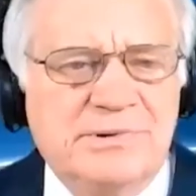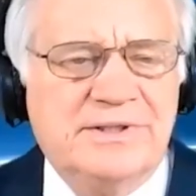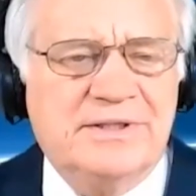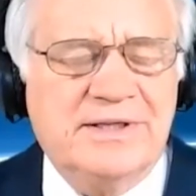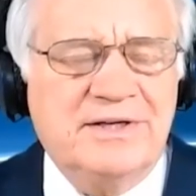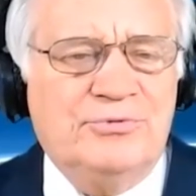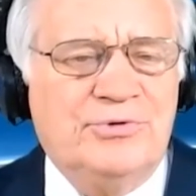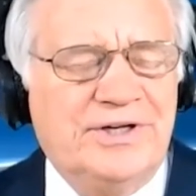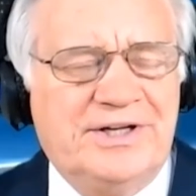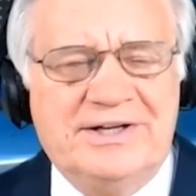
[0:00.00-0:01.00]
brilliant.
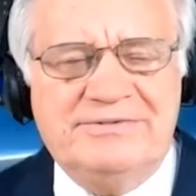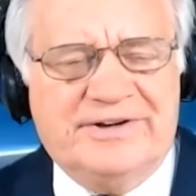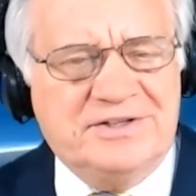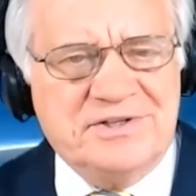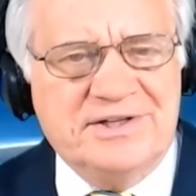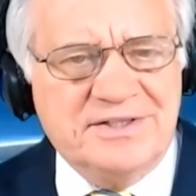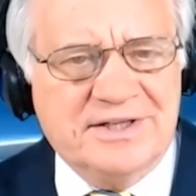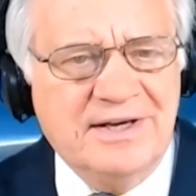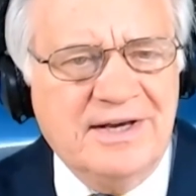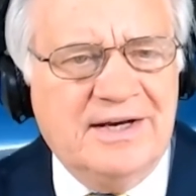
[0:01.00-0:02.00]
And really
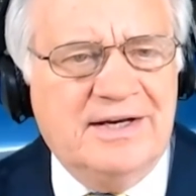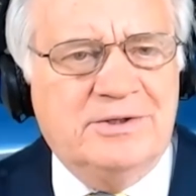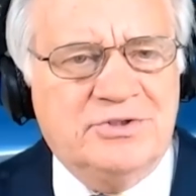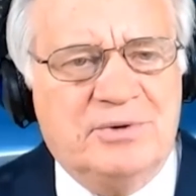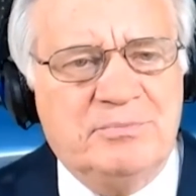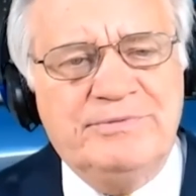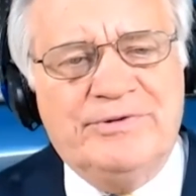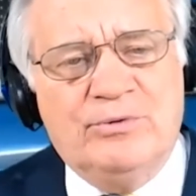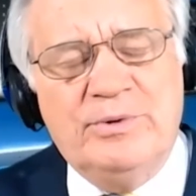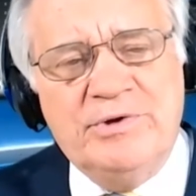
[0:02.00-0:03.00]
fascinating. Tom,
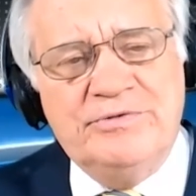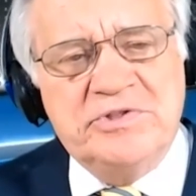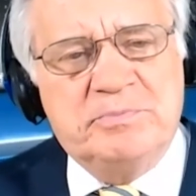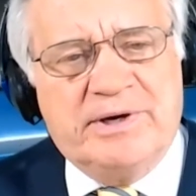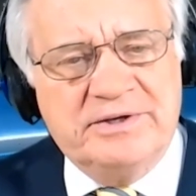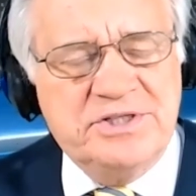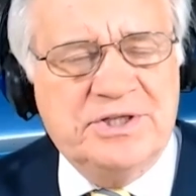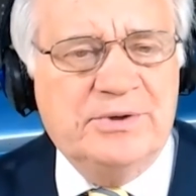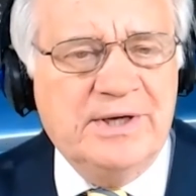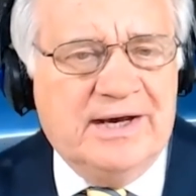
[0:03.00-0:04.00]
before we move to part
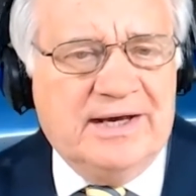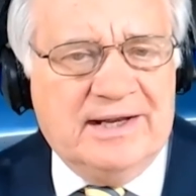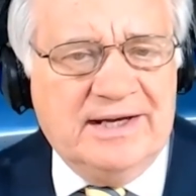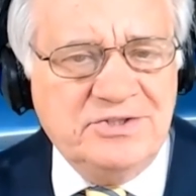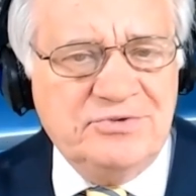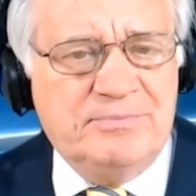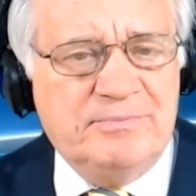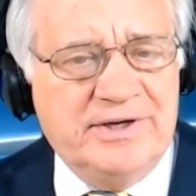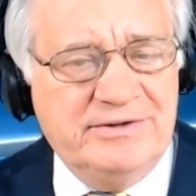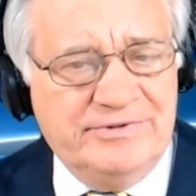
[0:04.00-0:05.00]
two, I'd like to
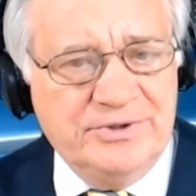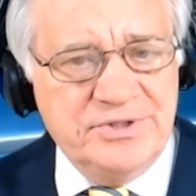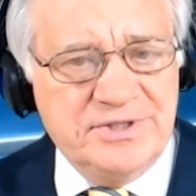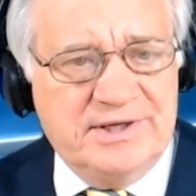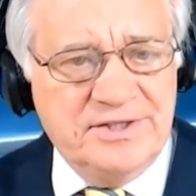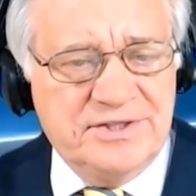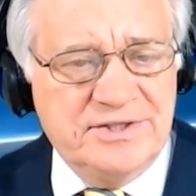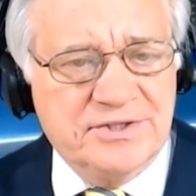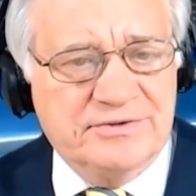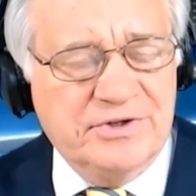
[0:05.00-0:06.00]
remind viewers and
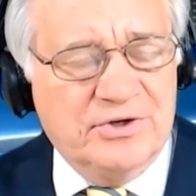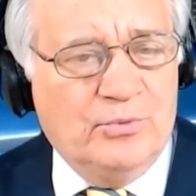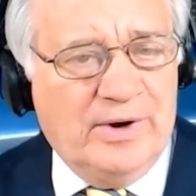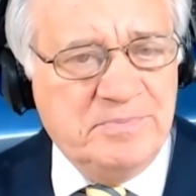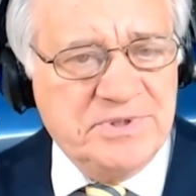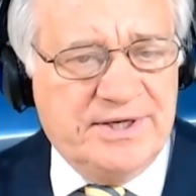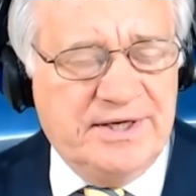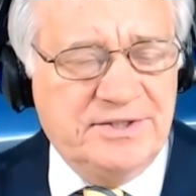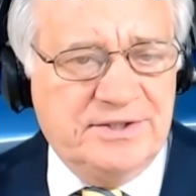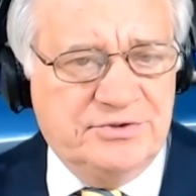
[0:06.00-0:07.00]
listeners of your
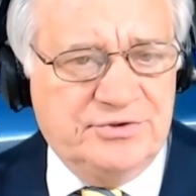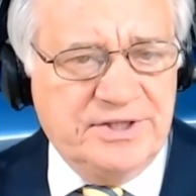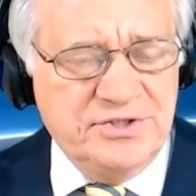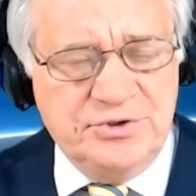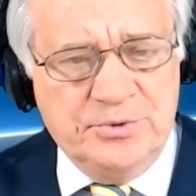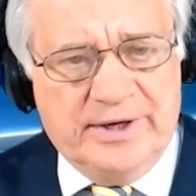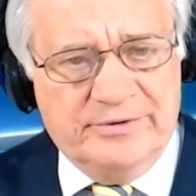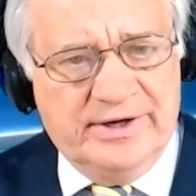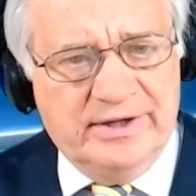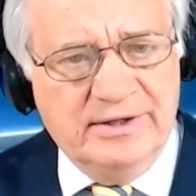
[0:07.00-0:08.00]
website address,
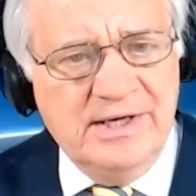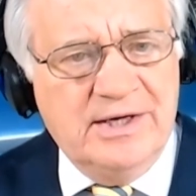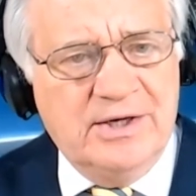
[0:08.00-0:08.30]
URL,